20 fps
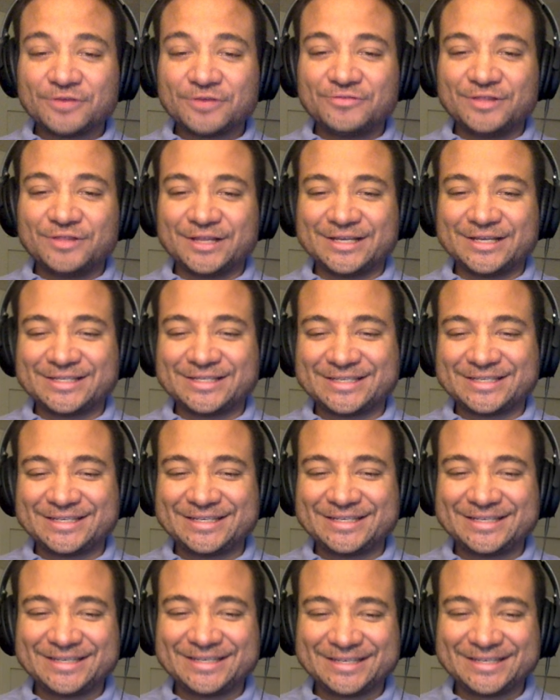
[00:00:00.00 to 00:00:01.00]
the
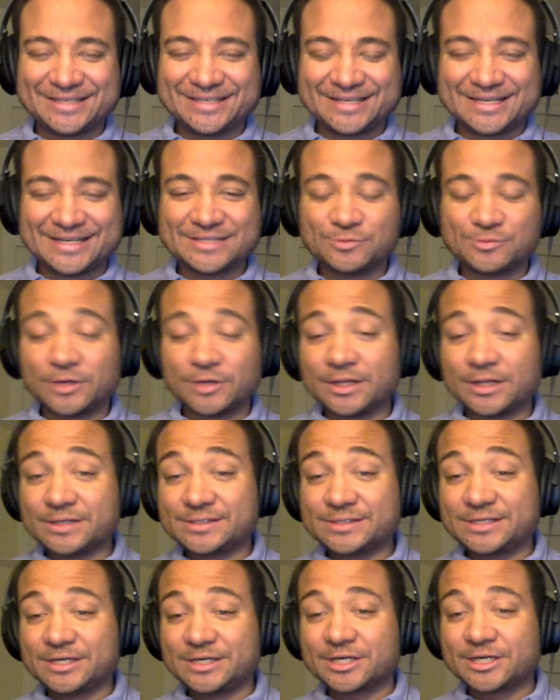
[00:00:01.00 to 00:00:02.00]
lesson as well as
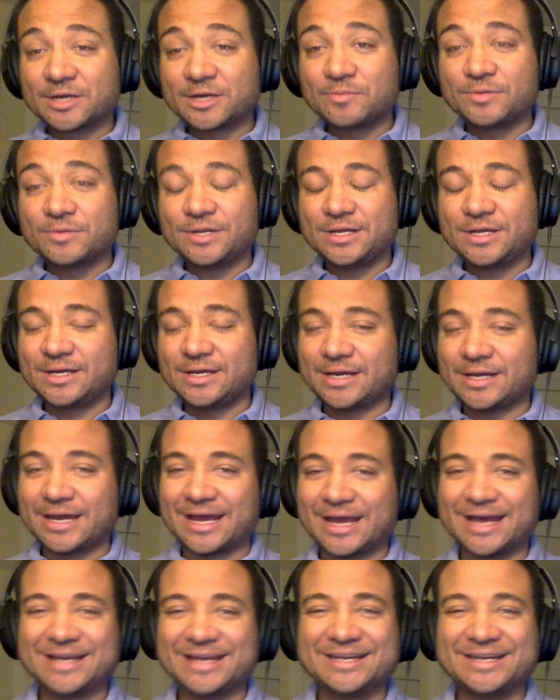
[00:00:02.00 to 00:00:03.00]
the accompanying
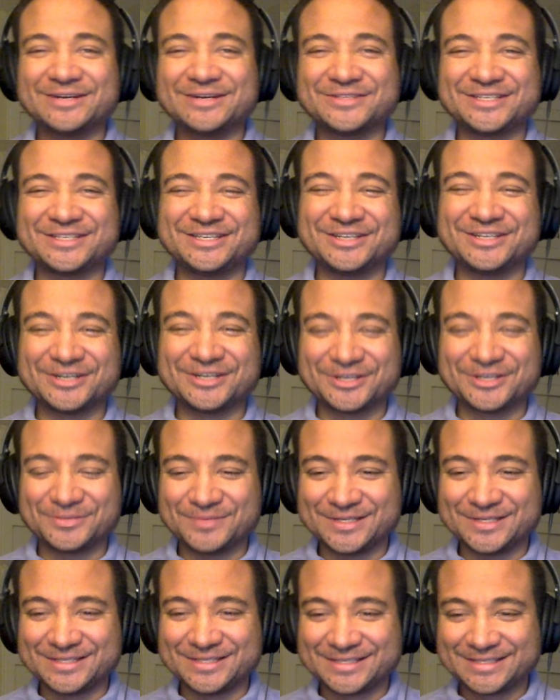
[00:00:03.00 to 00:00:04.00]
handouts and
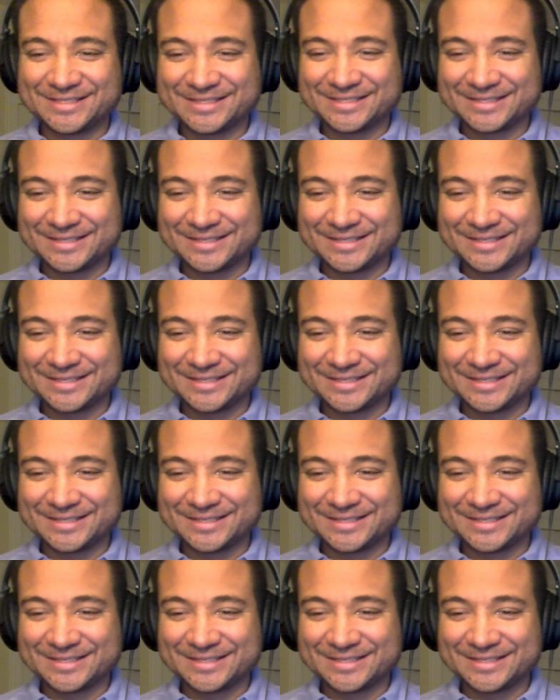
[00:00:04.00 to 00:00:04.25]
documents.